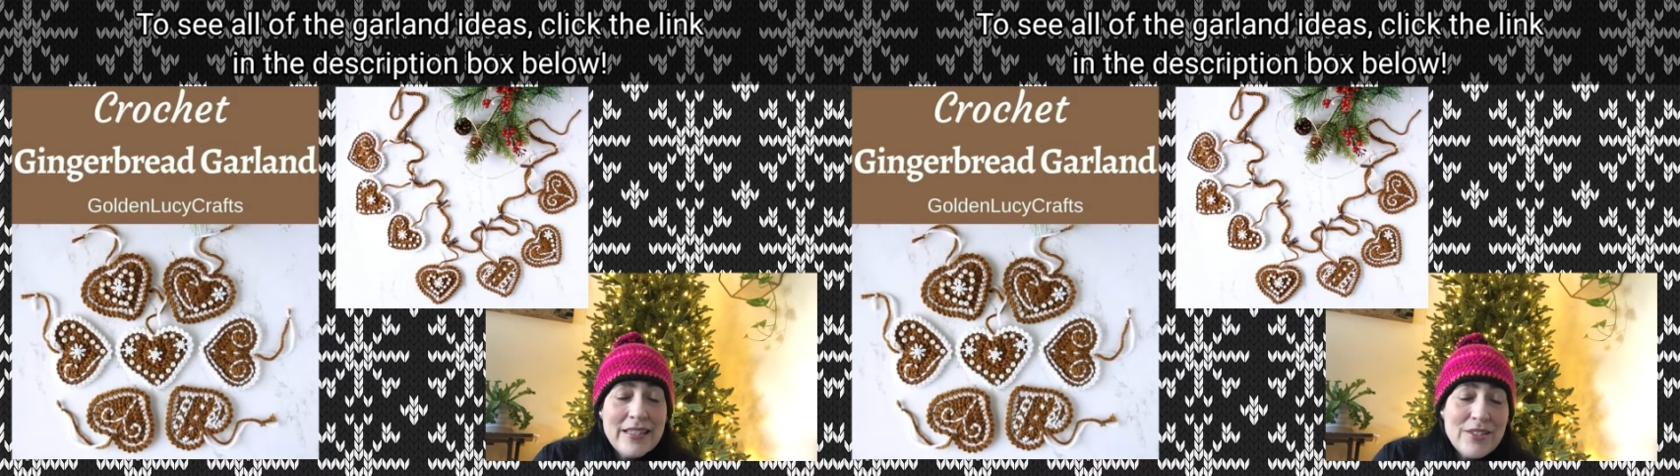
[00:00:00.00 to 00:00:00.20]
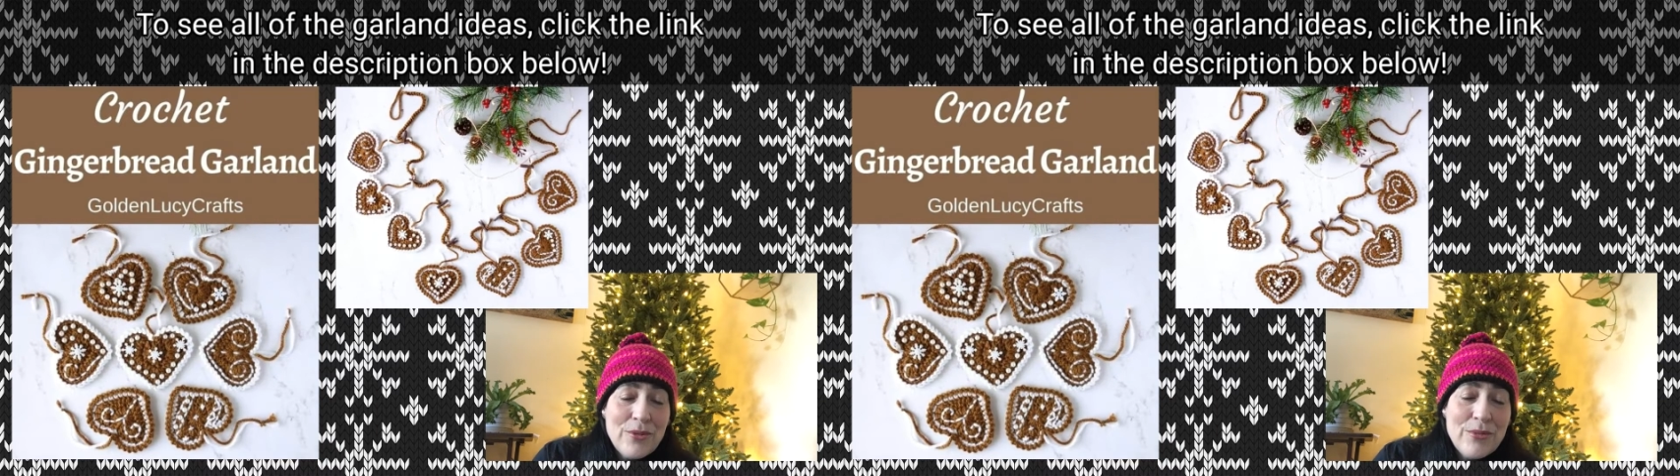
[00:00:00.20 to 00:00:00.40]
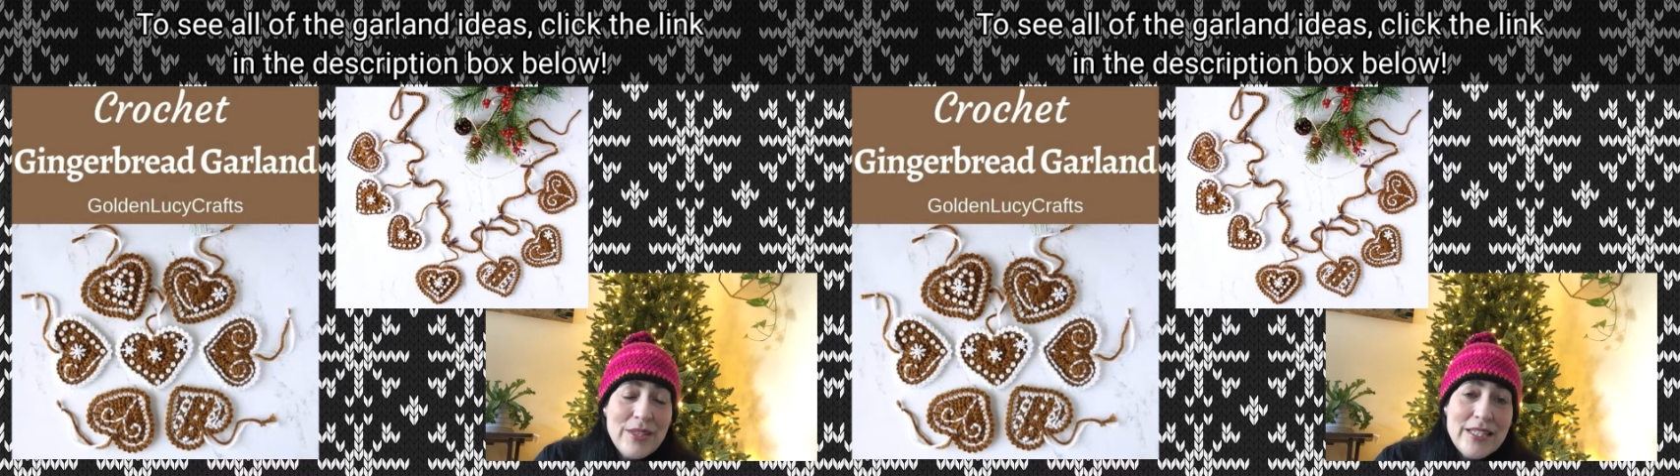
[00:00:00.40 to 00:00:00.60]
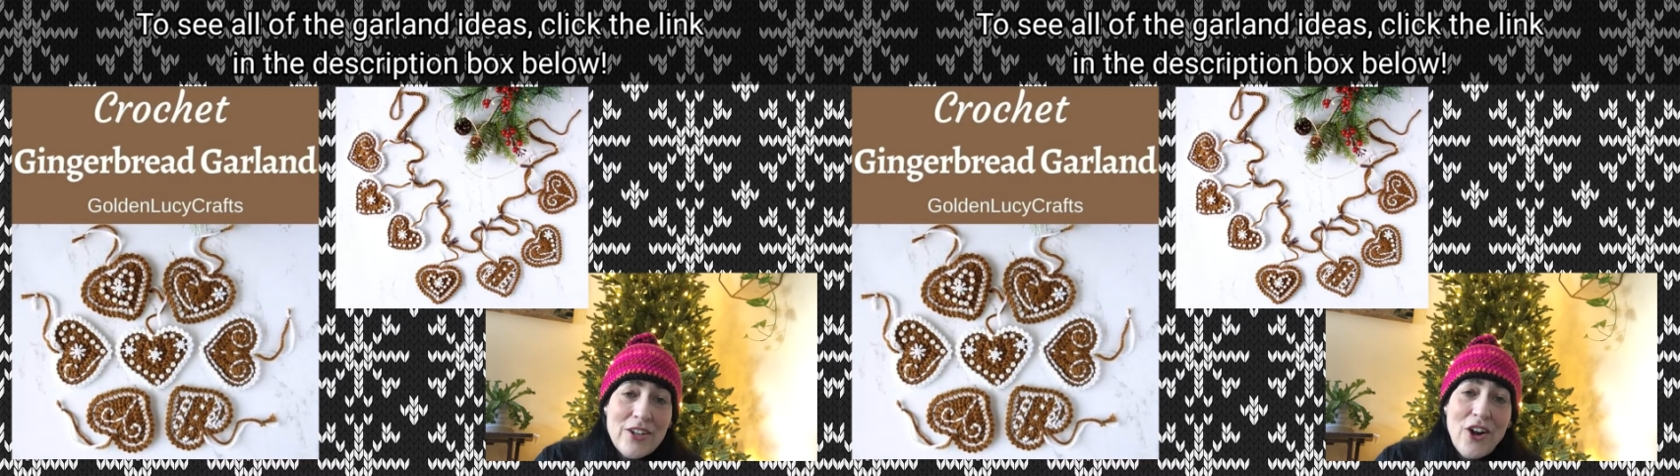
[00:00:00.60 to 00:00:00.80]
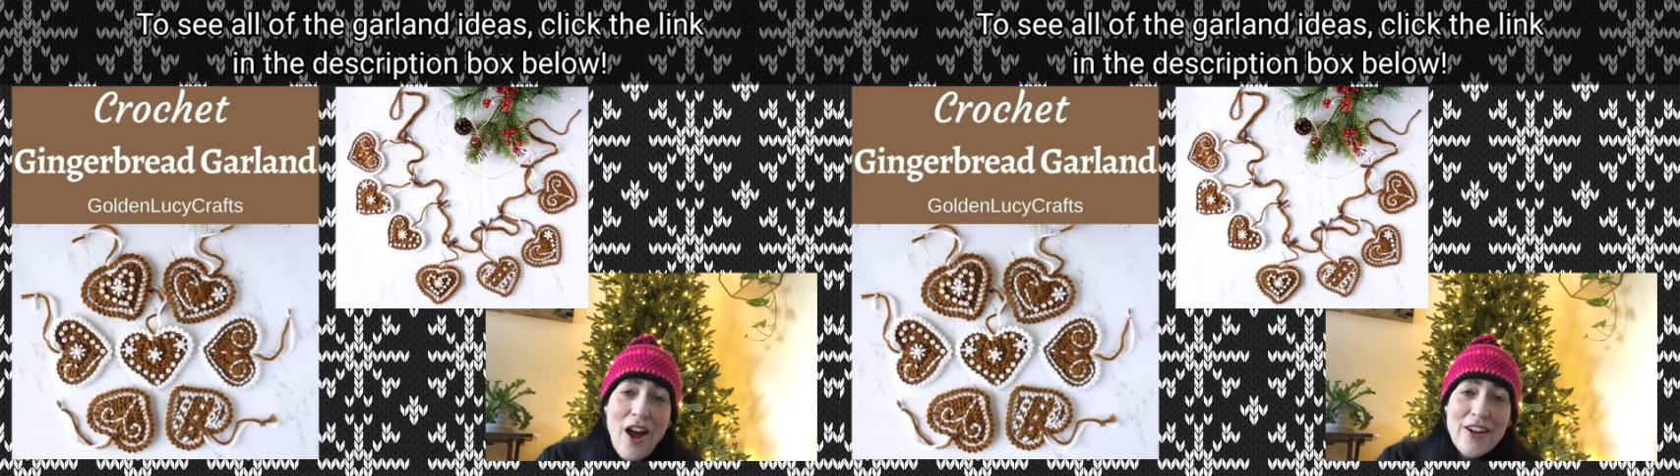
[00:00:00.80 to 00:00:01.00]
So these
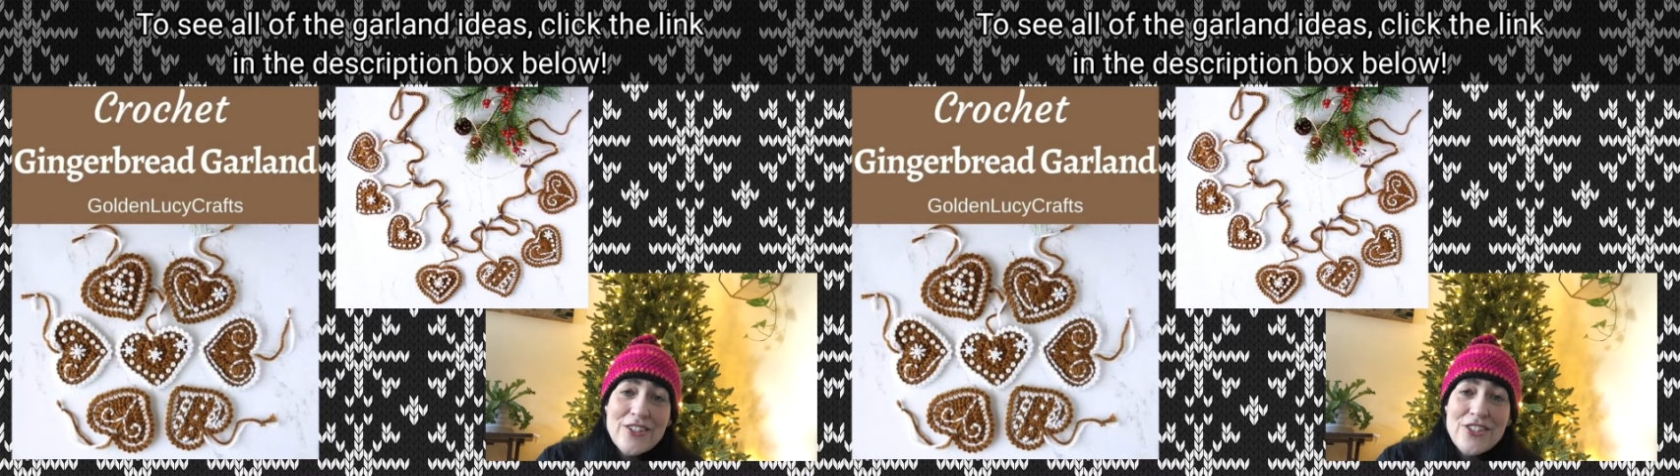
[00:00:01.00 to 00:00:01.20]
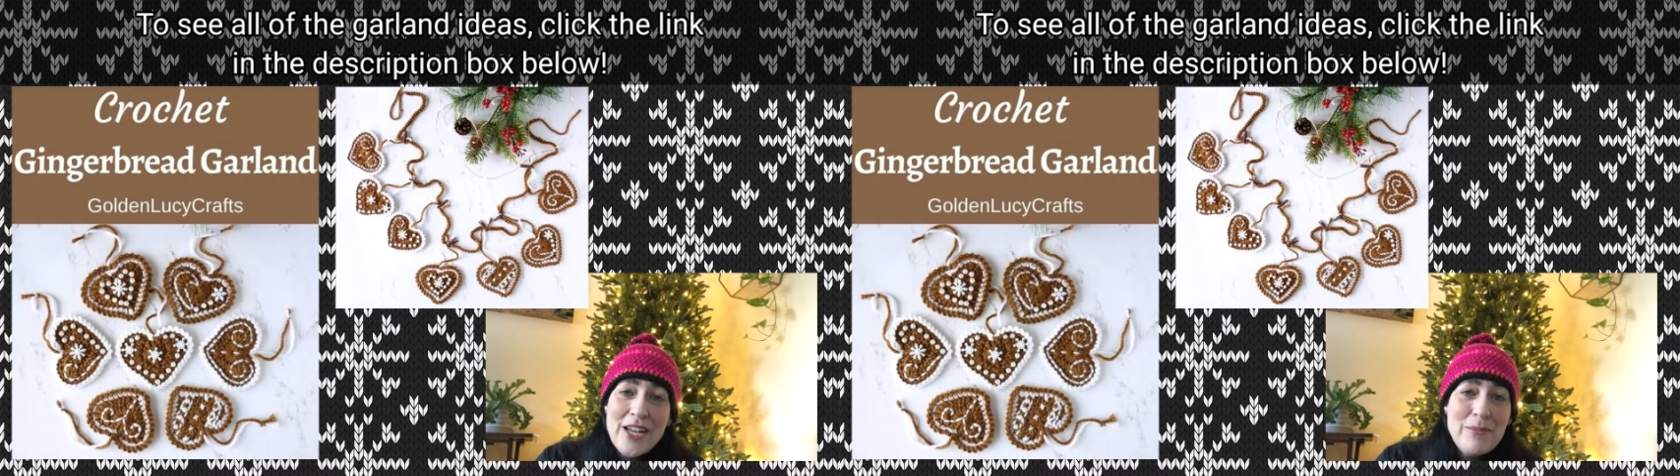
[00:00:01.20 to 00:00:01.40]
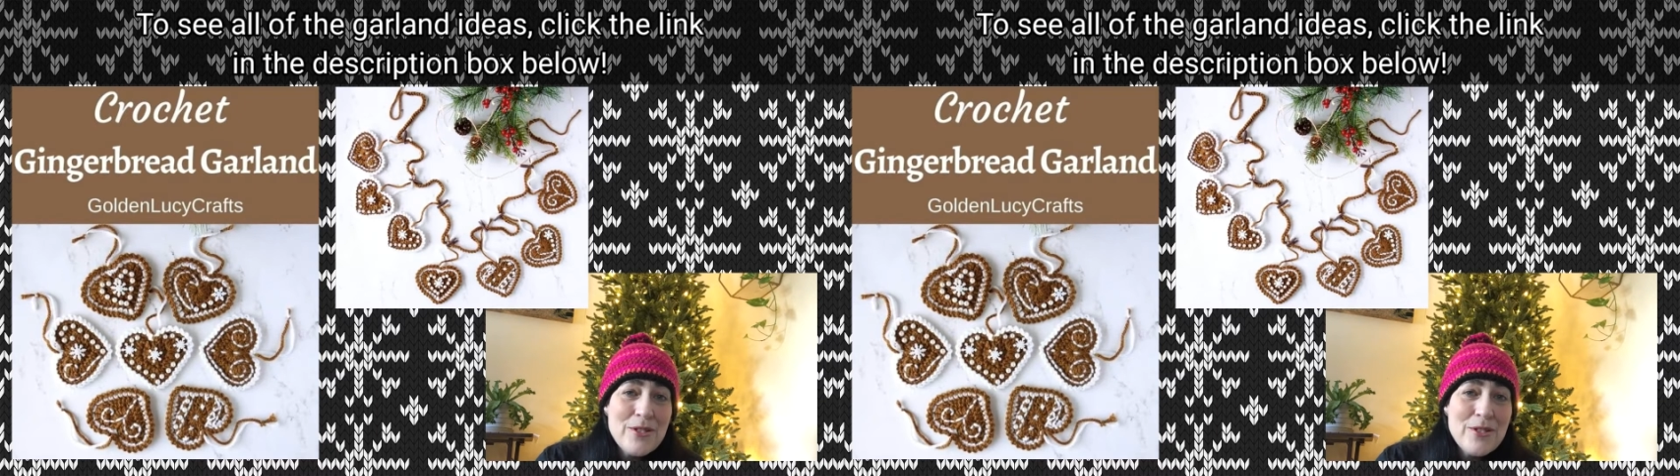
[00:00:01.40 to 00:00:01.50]
are heart shapes.